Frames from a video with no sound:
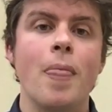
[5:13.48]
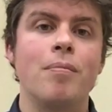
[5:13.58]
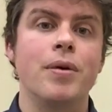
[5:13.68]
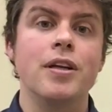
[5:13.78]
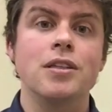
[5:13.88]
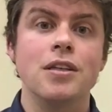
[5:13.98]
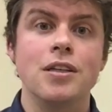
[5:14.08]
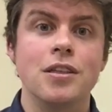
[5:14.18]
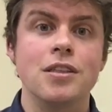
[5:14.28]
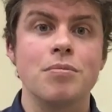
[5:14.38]
British
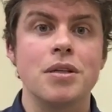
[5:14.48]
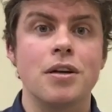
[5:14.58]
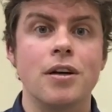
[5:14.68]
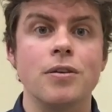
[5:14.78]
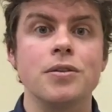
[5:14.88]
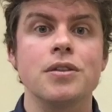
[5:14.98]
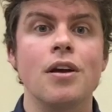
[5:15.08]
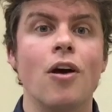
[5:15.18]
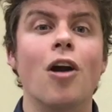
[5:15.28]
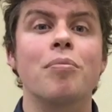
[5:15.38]
editions of materials
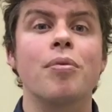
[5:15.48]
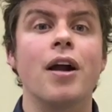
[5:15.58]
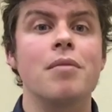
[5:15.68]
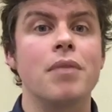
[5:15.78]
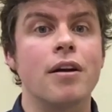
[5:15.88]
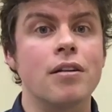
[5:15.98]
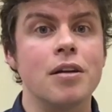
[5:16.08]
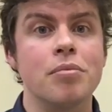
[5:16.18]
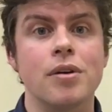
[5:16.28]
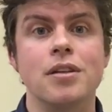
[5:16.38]
are
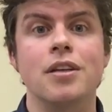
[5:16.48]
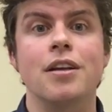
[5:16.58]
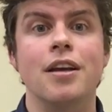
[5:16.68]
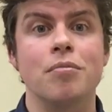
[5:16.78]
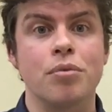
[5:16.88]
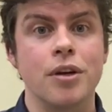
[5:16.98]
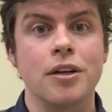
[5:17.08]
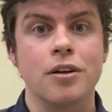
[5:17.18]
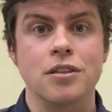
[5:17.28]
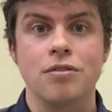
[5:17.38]
primarily printed in
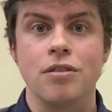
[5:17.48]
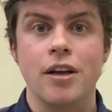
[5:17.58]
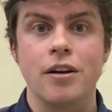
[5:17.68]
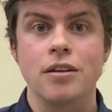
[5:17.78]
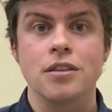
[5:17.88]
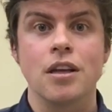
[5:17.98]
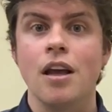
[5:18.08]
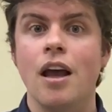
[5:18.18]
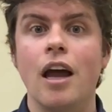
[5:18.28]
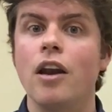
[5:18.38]
pre-cursive letters,
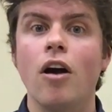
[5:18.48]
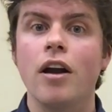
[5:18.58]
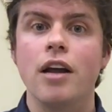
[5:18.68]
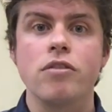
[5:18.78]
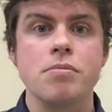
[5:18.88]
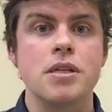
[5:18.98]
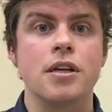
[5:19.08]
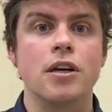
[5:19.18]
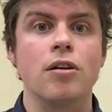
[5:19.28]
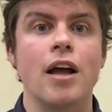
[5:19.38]
and not every
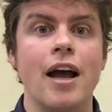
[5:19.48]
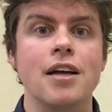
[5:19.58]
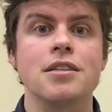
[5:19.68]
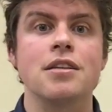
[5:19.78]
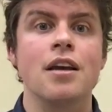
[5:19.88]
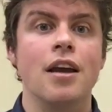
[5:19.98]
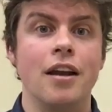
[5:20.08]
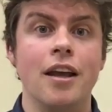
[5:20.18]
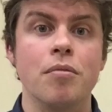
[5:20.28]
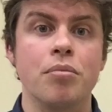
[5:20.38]
material has
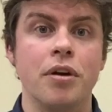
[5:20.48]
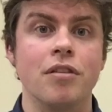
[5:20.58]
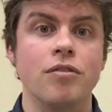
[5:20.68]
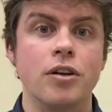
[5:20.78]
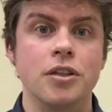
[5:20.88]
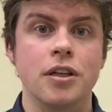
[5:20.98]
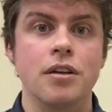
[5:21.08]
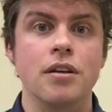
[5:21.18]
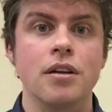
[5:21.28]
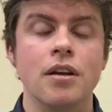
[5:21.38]
an imprint version.
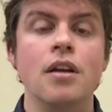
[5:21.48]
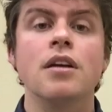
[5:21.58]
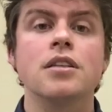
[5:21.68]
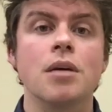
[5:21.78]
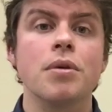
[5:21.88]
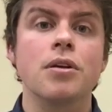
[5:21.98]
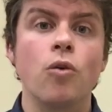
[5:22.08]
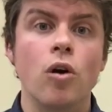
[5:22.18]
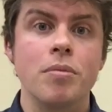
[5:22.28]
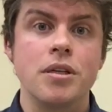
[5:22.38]
Some of the
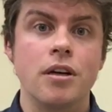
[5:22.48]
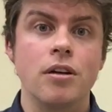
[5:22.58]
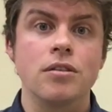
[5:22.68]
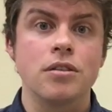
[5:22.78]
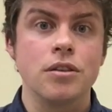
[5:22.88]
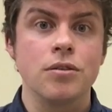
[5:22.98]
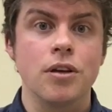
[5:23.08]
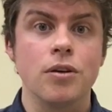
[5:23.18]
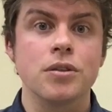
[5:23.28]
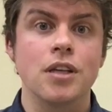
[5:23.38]
core materials do
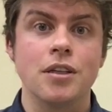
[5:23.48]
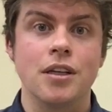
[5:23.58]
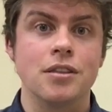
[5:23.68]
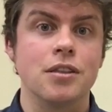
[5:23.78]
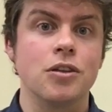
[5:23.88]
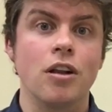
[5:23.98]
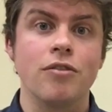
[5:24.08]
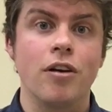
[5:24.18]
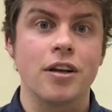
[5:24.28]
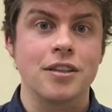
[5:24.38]
though, such as the Jolly
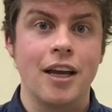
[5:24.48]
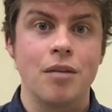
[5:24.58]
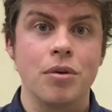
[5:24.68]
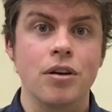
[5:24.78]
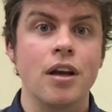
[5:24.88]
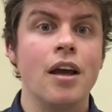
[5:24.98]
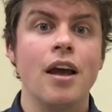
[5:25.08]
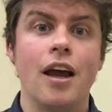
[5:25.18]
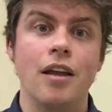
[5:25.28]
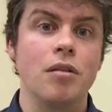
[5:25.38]
Phonics Handbook
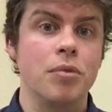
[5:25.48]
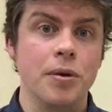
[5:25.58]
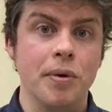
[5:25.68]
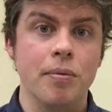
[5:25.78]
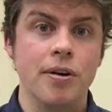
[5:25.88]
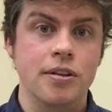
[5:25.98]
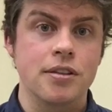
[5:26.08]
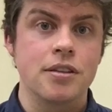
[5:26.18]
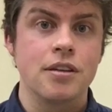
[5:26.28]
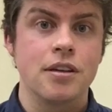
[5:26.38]
and the Pupil books.